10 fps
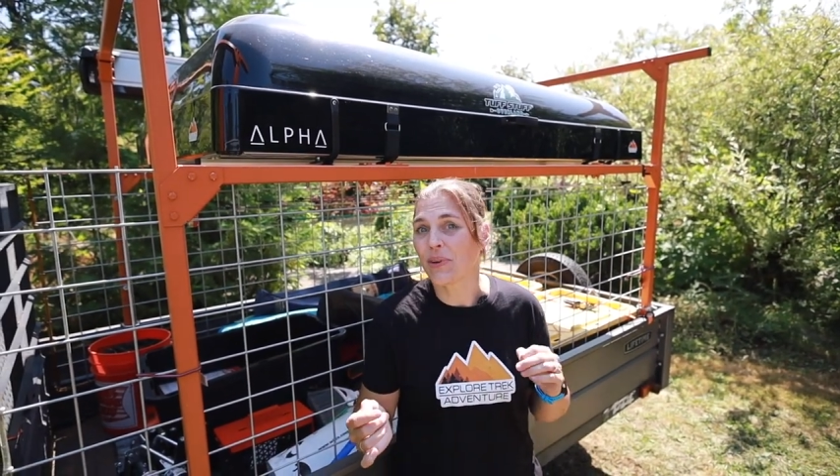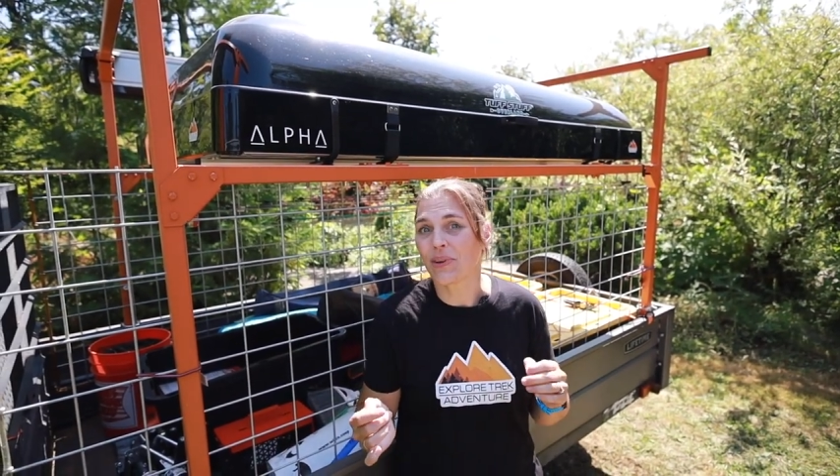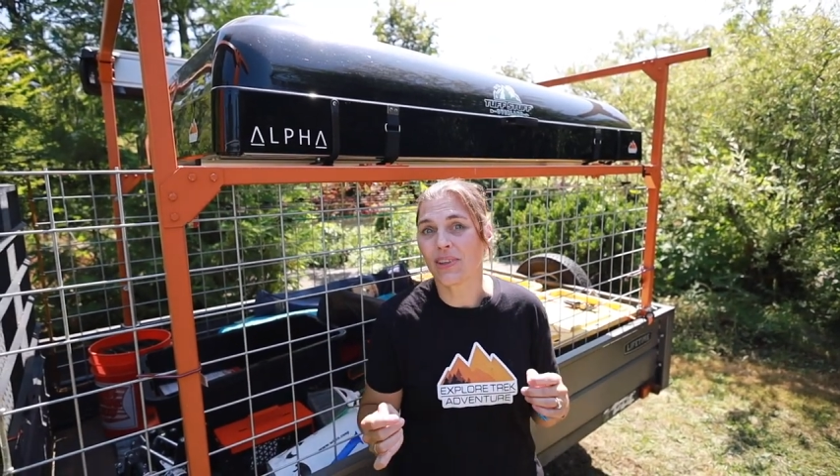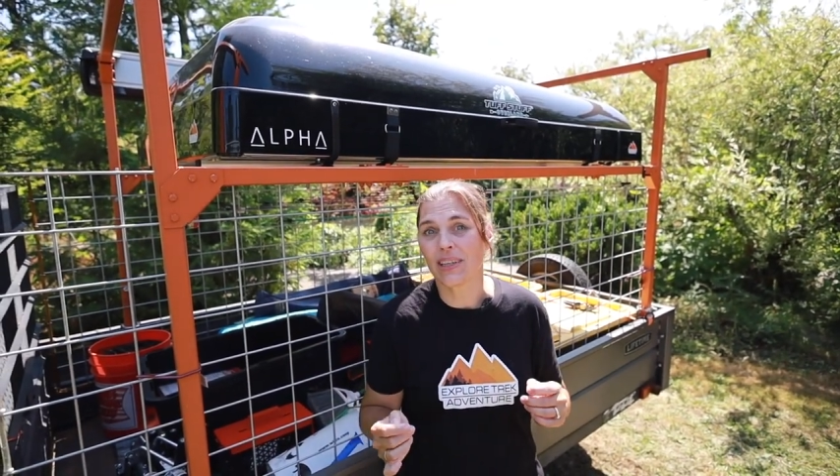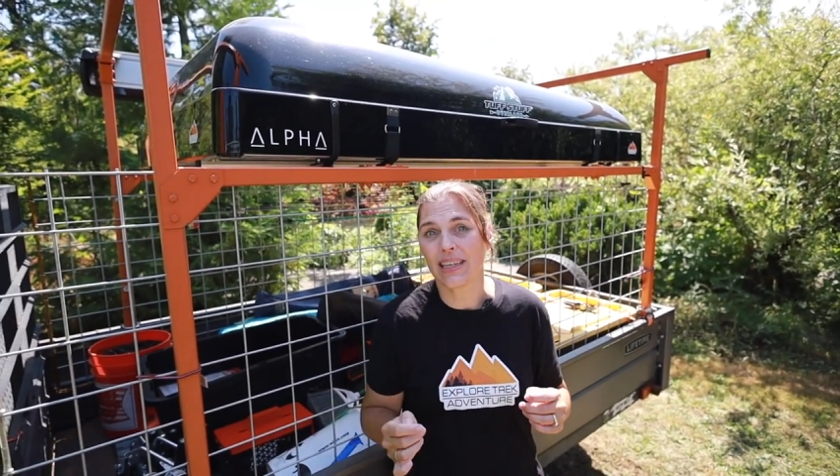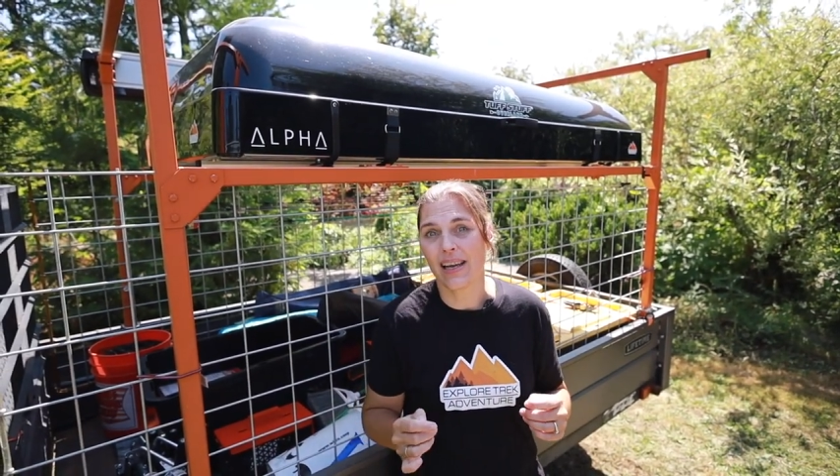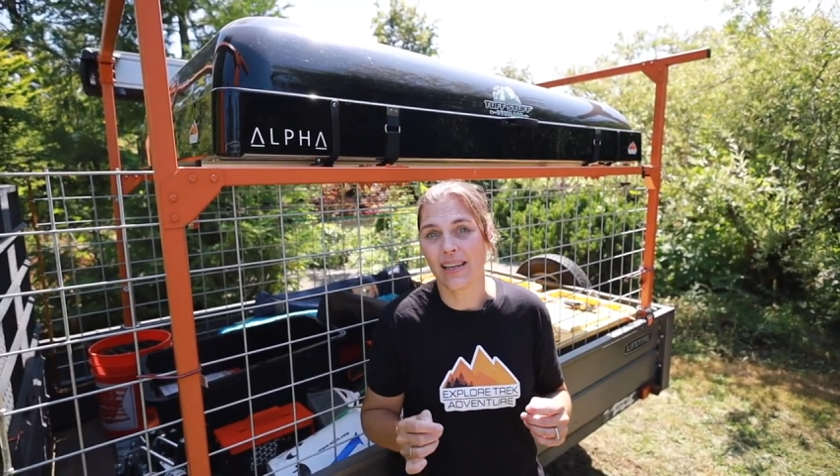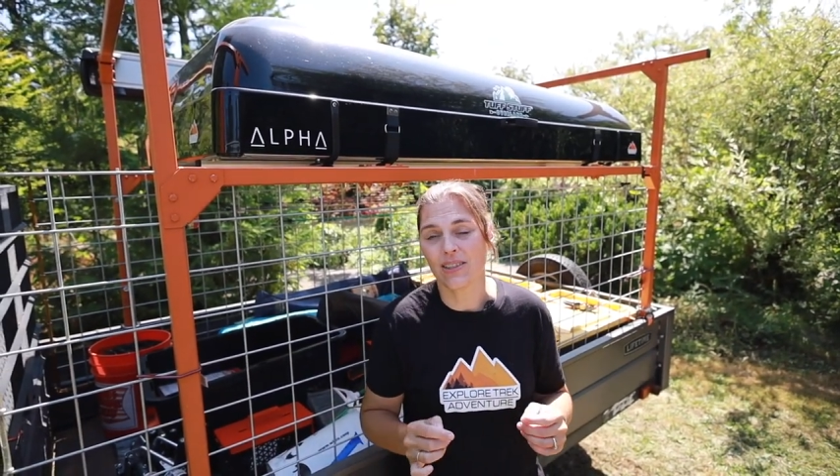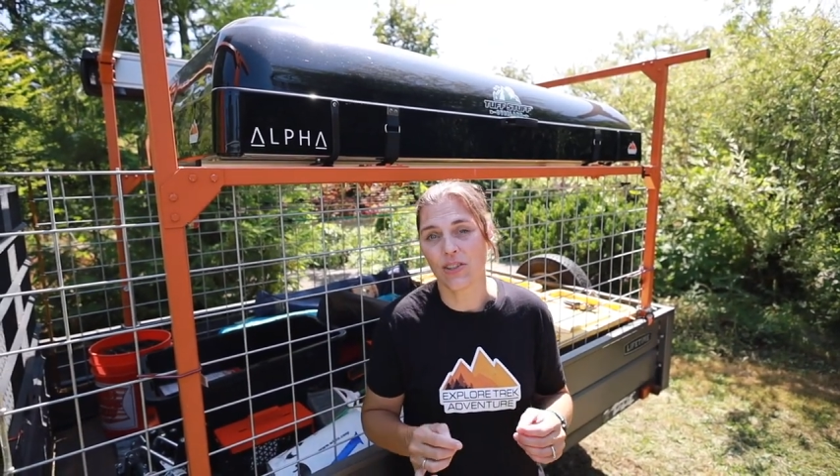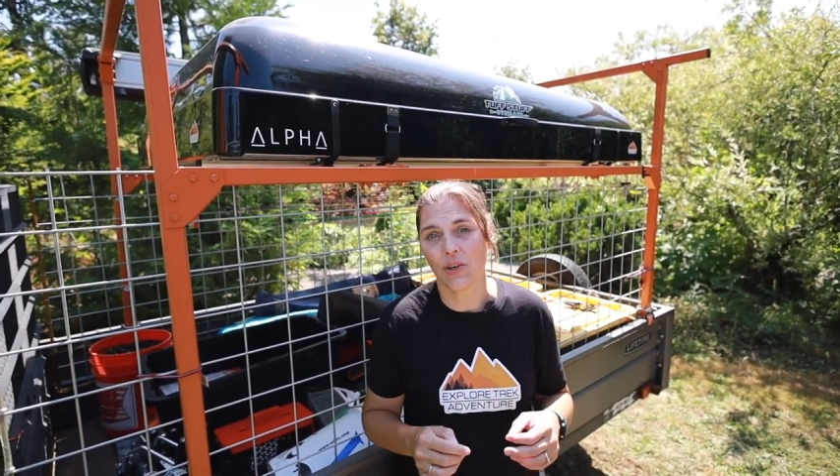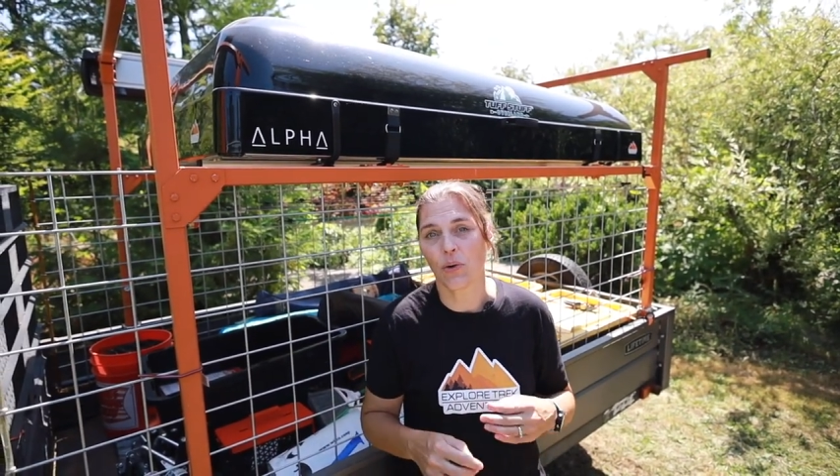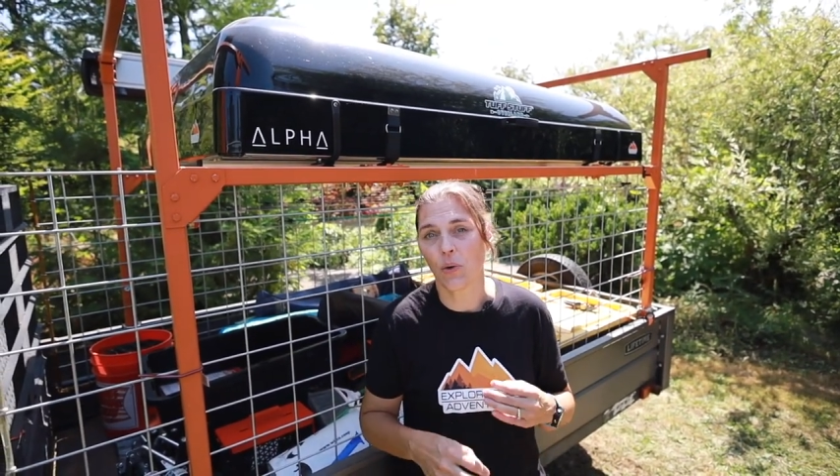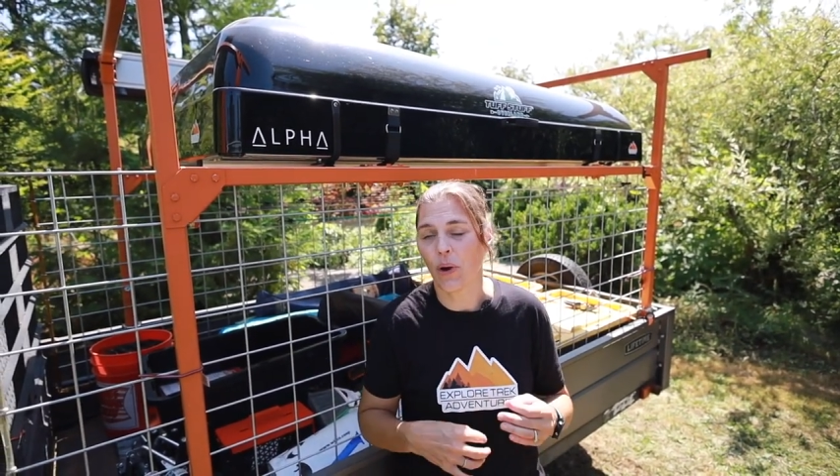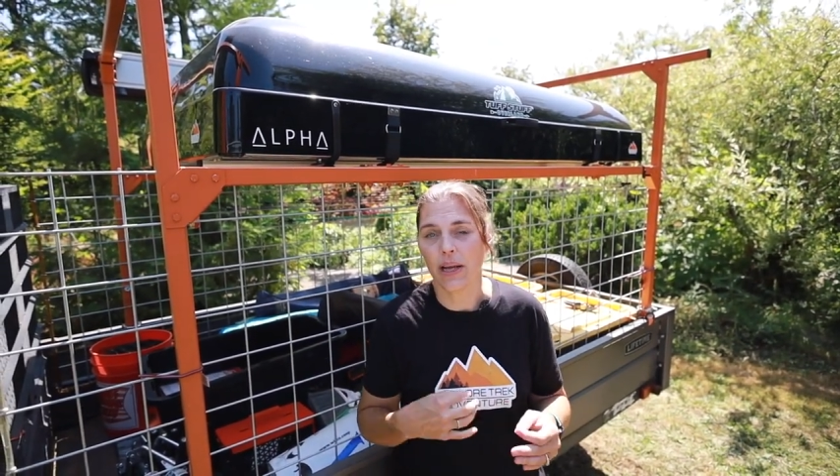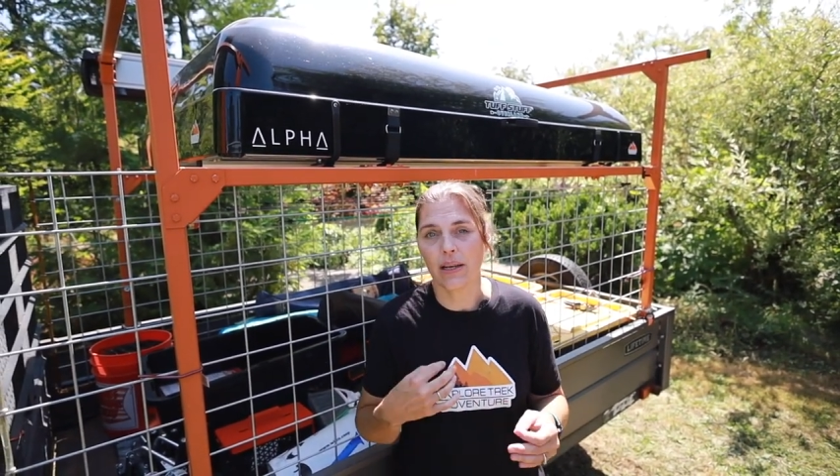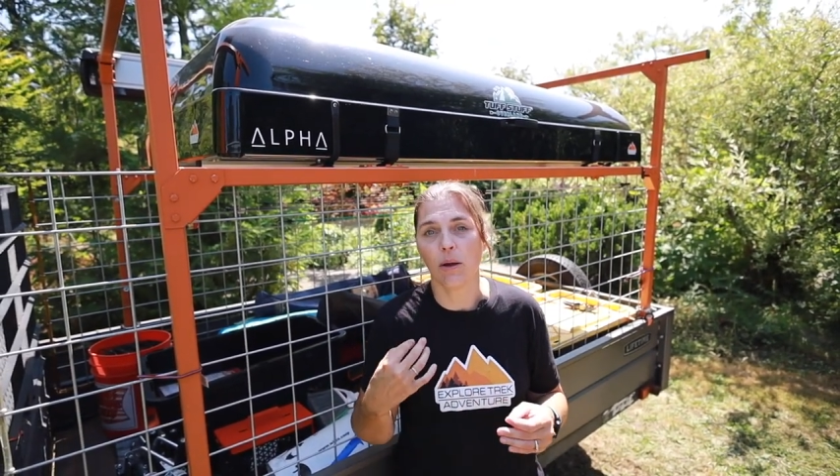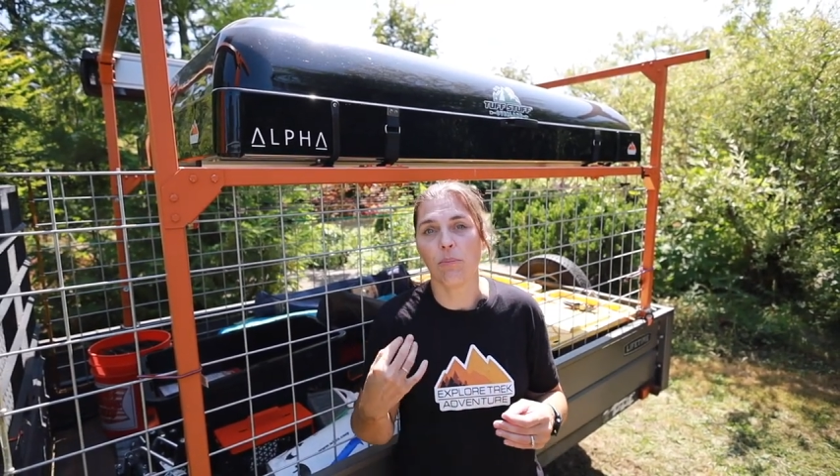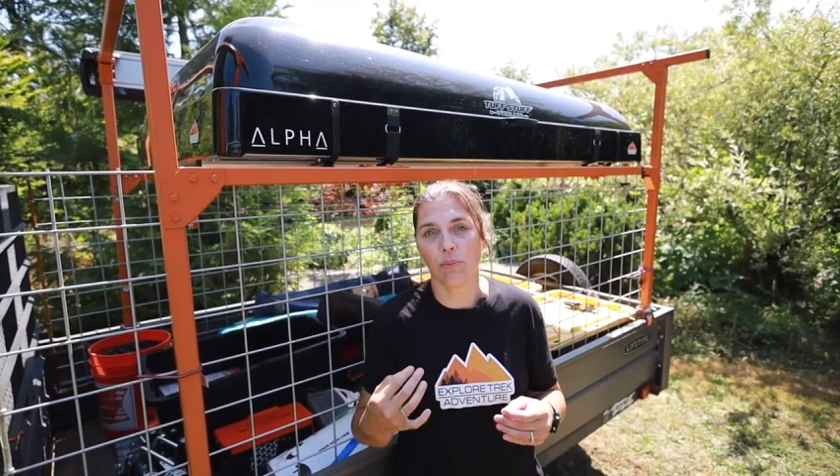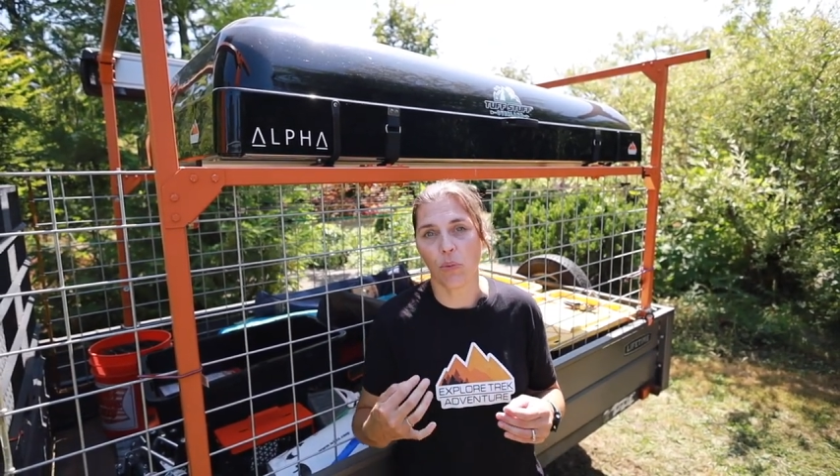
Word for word: we were looking at it, so quite a bit